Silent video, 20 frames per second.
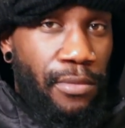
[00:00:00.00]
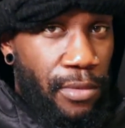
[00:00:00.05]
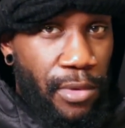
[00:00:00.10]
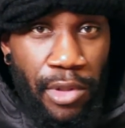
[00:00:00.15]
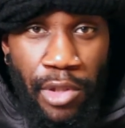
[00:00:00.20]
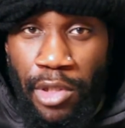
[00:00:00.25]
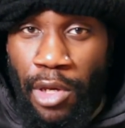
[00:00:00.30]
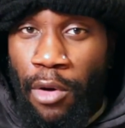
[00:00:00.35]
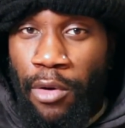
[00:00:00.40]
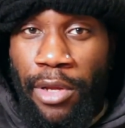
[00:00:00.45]

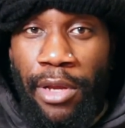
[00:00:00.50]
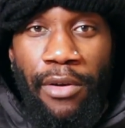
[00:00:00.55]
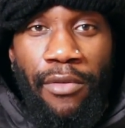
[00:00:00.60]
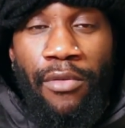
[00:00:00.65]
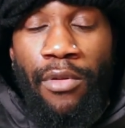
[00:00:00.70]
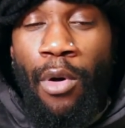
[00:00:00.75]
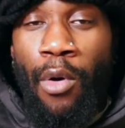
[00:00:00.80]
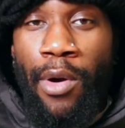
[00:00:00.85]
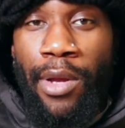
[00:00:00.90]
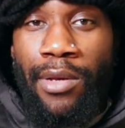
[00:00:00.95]
so your
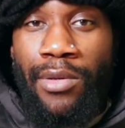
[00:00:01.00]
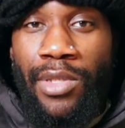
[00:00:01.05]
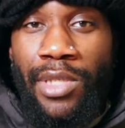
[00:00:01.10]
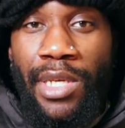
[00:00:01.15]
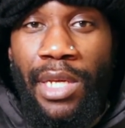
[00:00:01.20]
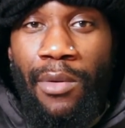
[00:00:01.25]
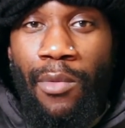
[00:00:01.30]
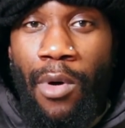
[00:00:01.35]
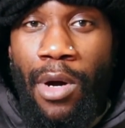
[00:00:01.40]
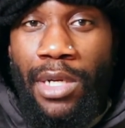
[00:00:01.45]
loyals
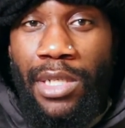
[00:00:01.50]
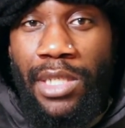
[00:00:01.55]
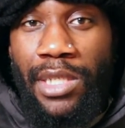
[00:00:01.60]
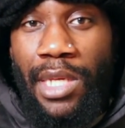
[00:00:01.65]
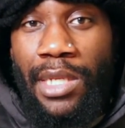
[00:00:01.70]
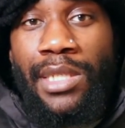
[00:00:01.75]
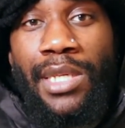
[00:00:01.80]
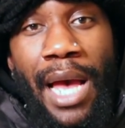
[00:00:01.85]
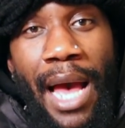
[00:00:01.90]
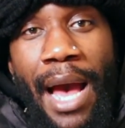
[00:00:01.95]
can watch
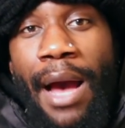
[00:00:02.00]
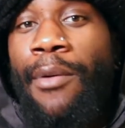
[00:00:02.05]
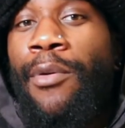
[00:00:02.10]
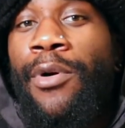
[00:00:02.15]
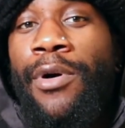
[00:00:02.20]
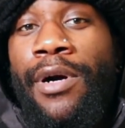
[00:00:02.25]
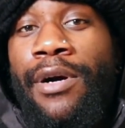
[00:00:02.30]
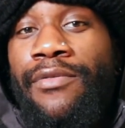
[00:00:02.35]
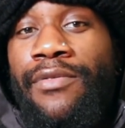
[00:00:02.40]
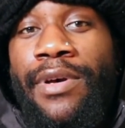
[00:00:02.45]
this
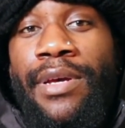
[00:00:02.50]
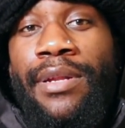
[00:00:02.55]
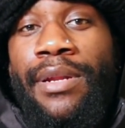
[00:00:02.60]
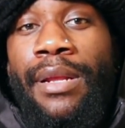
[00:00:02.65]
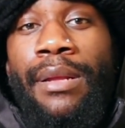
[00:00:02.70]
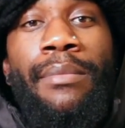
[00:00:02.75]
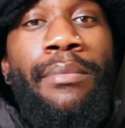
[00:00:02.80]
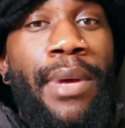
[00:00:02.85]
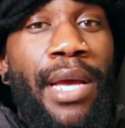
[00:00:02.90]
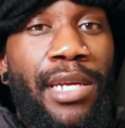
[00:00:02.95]
hour of it,
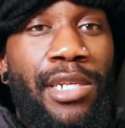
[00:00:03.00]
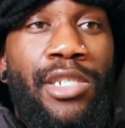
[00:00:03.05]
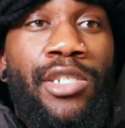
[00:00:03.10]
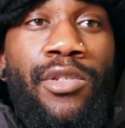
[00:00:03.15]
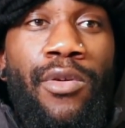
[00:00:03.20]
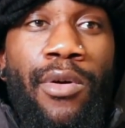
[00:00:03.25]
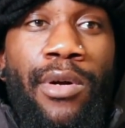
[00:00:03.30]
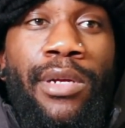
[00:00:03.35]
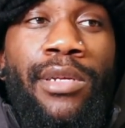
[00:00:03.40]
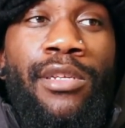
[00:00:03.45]
and make
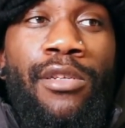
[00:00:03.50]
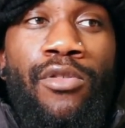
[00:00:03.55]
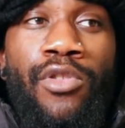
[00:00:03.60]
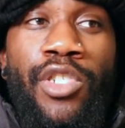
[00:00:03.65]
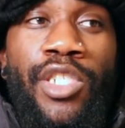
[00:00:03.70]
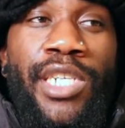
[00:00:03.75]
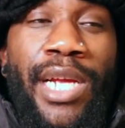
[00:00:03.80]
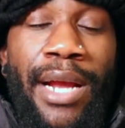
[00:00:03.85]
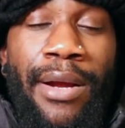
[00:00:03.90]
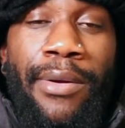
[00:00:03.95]
sure you
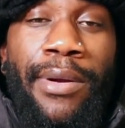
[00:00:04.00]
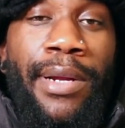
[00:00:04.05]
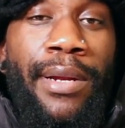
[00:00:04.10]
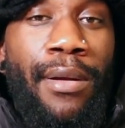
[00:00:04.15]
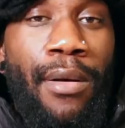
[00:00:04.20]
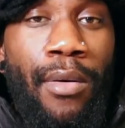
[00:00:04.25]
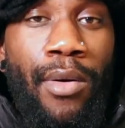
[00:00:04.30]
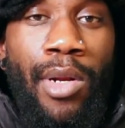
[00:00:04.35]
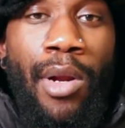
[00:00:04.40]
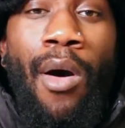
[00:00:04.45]
share it
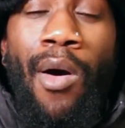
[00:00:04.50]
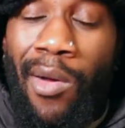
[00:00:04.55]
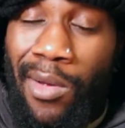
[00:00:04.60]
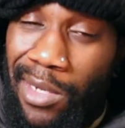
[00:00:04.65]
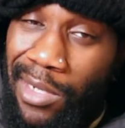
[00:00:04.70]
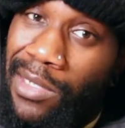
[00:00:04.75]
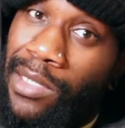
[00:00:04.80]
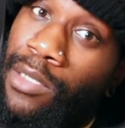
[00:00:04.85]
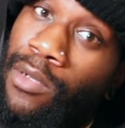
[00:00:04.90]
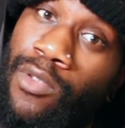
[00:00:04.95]
on all
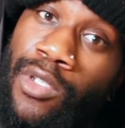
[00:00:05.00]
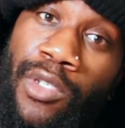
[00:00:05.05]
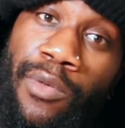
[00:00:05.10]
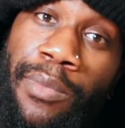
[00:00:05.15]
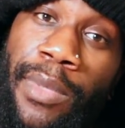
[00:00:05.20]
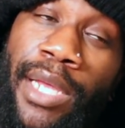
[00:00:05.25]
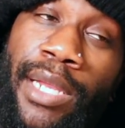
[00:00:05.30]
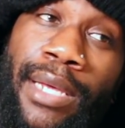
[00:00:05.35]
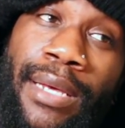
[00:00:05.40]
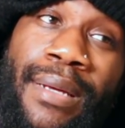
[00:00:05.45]
your social
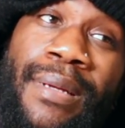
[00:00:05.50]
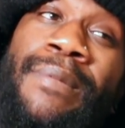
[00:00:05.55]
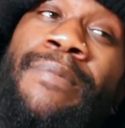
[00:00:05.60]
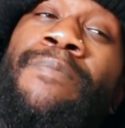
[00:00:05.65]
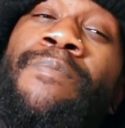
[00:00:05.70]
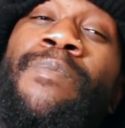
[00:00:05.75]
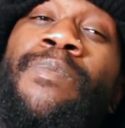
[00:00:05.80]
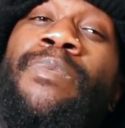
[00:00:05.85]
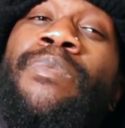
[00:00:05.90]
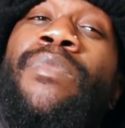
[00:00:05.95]
media.
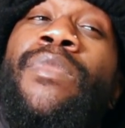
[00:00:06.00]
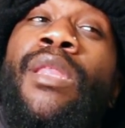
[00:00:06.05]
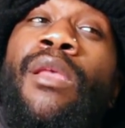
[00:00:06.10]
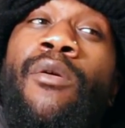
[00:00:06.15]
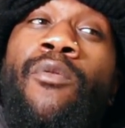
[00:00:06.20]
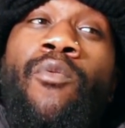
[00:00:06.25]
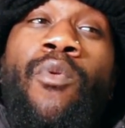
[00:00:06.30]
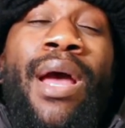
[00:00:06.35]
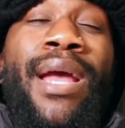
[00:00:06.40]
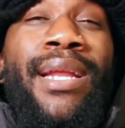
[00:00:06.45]

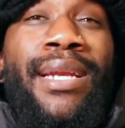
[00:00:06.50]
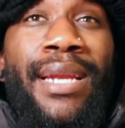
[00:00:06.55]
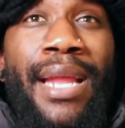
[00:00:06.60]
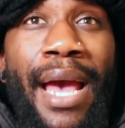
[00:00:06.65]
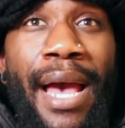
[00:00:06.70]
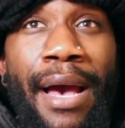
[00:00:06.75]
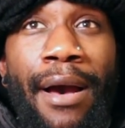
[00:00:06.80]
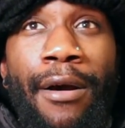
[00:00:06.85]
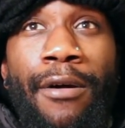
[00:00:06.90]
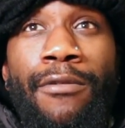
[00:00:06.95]
Right
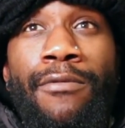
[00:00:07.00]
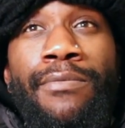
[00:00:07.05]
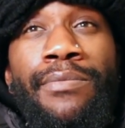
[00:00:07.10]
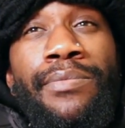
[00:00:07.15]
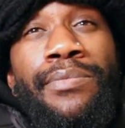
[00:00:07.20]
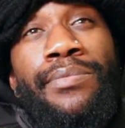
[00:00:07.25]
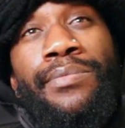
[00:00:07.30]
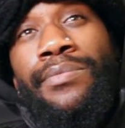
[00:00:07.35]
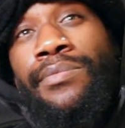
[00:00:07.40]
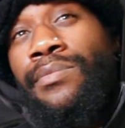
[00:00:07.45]
now,
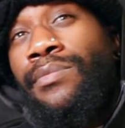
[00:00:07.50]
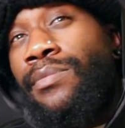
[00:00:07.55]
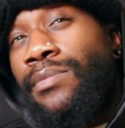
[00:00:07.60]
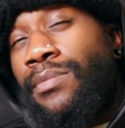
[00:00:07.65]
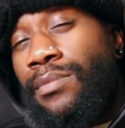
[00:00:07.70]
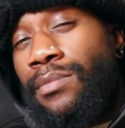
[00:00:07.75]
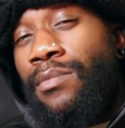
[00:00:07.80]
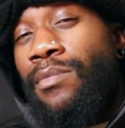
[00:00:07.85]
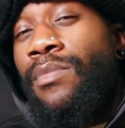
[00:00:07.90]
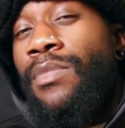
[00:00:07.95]

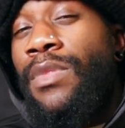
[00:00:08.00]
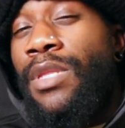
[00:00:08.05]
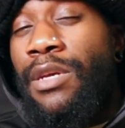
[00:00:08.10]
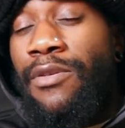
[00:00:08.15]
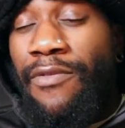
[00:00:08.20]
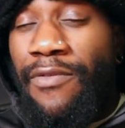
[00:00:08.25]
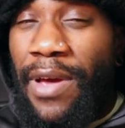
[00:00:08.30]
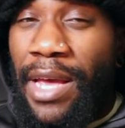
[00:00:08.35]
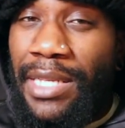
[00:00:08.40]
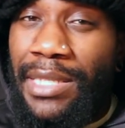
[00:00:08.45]

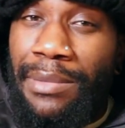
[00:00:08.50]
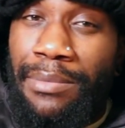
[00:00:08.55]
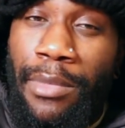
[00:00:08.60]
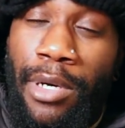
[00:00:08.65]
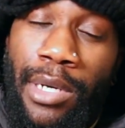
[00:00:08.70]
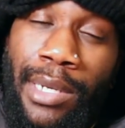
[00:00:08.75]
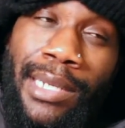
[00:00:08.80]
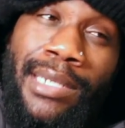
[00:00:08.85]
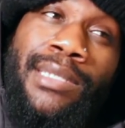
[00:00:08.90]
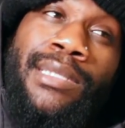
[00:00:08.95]

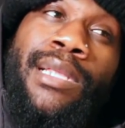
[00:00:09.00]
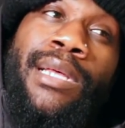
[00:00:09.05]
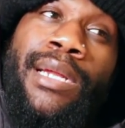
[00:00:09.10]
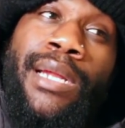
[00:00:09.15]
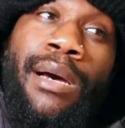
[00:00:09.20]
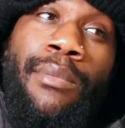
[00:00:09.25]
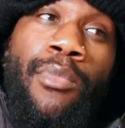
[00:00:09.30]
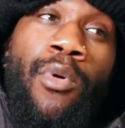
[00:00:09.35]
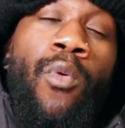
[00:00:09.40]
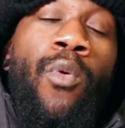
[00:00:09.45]
Facebook is the
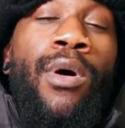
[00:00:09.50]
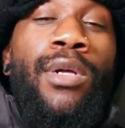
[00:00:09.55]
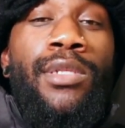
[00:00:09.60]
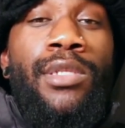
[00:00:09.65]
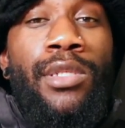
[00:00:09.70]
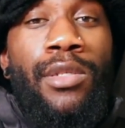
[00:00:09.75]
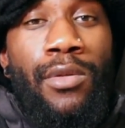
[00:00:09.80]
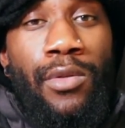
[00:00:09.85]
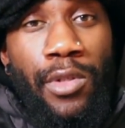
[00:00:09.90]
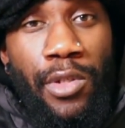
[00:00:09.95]
#1
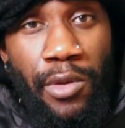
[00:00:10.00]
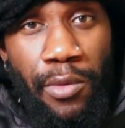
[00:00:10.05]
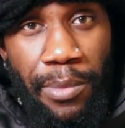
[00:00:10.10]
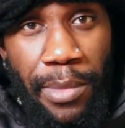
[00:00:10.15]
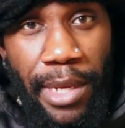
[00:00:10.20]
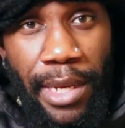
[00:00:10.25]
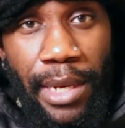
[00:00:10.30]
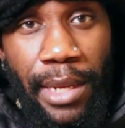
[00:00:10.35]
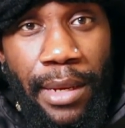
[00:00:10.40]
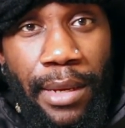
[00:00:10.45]
social
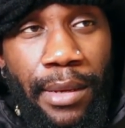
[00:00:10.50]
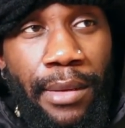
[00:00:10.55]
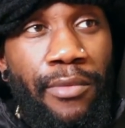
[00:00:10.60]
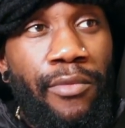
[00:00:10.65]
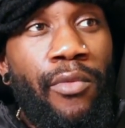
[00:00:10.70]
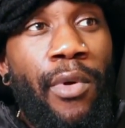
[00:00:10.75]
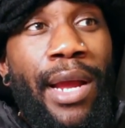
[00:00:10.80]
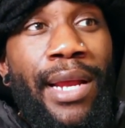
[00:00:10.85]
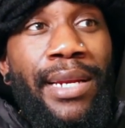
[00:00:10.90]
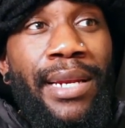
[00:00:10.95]
media.
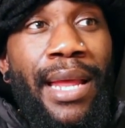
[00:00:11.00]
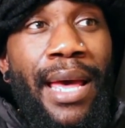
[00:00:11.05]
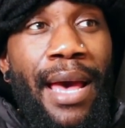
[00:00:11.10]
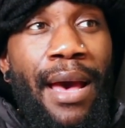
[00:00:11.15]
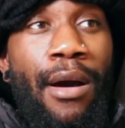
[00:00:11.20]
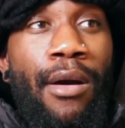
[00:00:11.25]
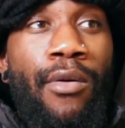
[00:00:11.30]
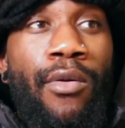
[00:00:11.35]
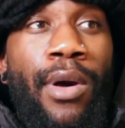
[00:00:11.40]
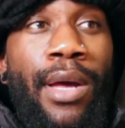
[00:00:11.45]
Right
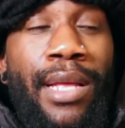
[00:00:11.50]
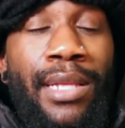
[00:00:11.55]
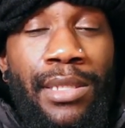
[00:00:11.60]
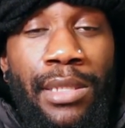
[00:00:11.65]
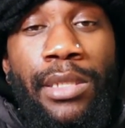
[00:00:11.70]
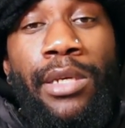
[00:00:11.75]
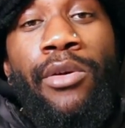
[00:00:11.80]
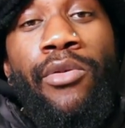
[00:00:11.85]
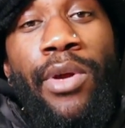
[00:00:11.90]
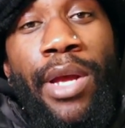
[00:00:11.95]
now,
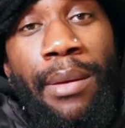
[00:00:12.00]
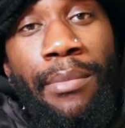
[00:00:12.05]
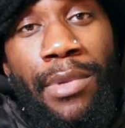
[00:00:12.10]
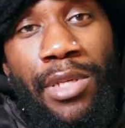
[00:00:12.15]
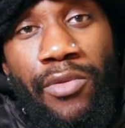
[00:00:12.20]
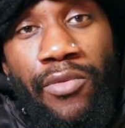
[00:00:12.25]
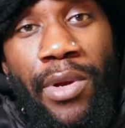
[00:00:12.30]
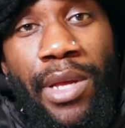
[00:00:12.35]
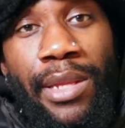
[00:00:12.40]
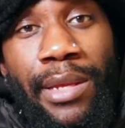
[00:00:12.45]
Instagram
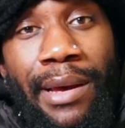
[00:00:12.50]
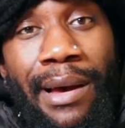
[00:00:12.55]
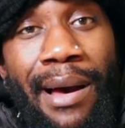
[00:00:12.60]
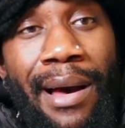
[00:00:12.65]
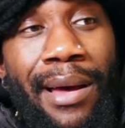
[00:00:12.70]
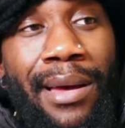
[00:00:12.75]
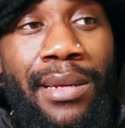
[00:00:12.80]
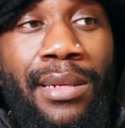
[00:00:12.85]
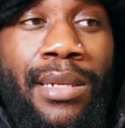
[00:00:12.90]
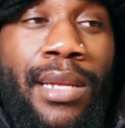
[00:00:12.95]
is really
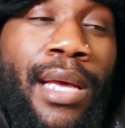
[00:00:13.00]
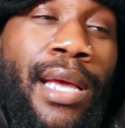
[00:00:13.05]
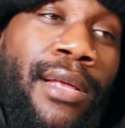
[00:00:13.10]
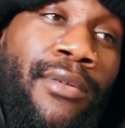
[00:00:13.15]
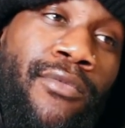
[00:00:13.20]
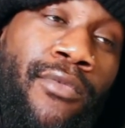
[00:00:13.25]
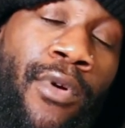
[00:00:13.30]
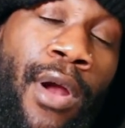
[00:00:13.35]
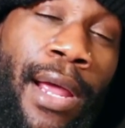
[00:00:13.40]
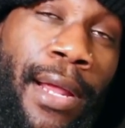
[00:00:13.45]
hot.
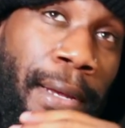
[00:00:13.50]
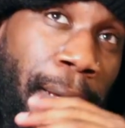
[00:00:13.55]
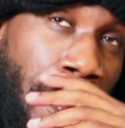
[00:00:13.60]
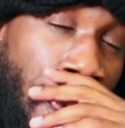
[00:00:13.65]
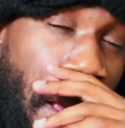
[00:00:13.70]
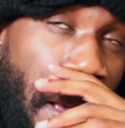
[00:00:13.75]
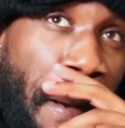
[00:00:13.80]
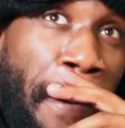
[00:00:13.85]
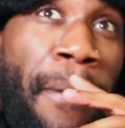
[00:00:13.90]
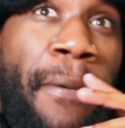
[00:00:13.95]
And right
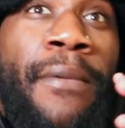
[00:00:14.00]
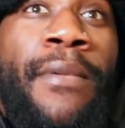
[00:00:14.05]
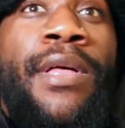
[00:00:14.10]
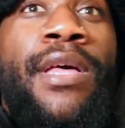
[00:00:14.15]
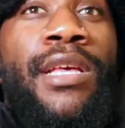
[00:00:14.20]
now,